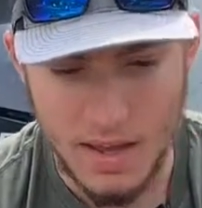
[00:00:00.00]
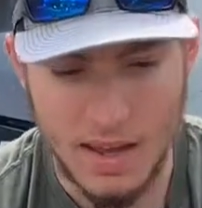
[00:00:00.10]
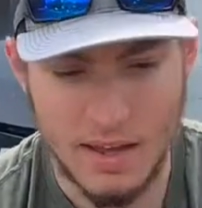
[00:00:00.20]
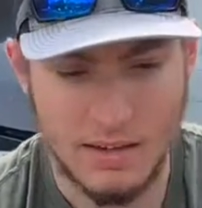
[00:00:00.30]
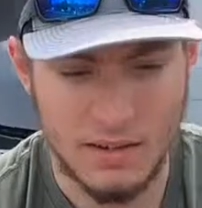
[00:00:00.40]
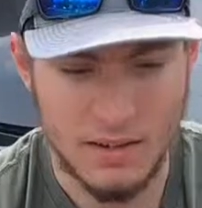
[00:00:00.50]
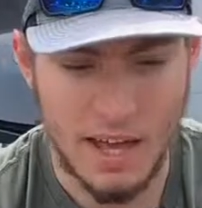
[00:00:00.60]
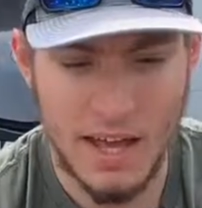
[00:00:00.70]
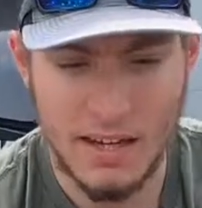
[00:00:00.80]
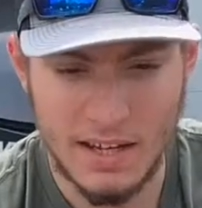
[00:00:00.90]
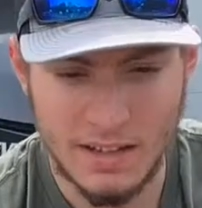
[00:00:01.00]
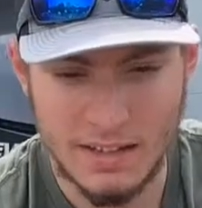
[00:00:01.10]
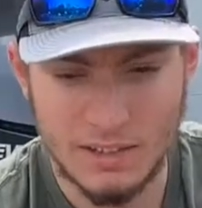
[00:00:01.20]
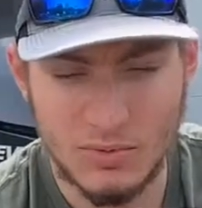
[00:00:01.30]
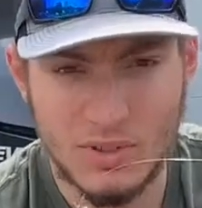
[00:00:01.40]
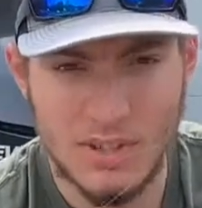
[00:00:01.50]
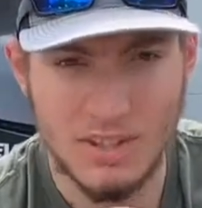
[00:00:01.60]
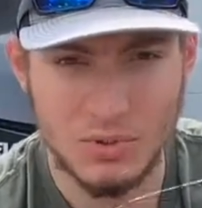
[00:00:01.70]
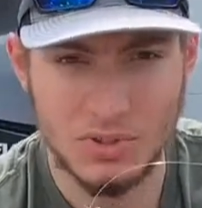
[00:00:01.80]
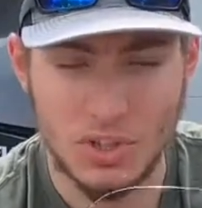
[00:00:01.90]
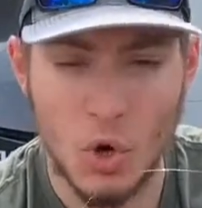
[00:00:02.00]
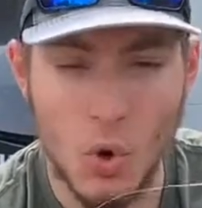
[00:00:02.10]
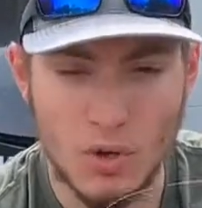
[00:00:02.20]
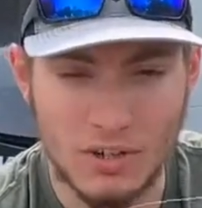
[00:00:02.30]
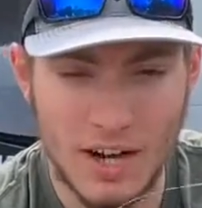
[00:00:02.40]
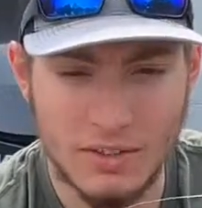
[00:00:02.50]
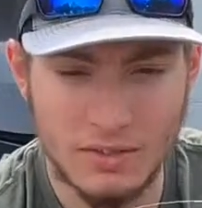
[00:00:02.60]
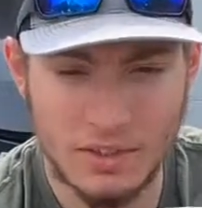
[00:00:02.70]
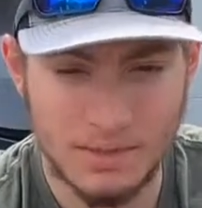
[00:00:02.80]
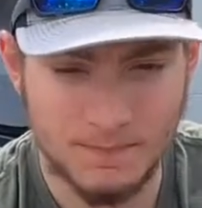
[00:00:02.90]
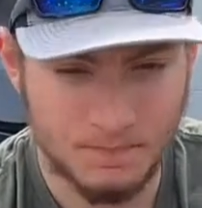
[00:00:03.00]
And the head on this one's a 1/4 ounce.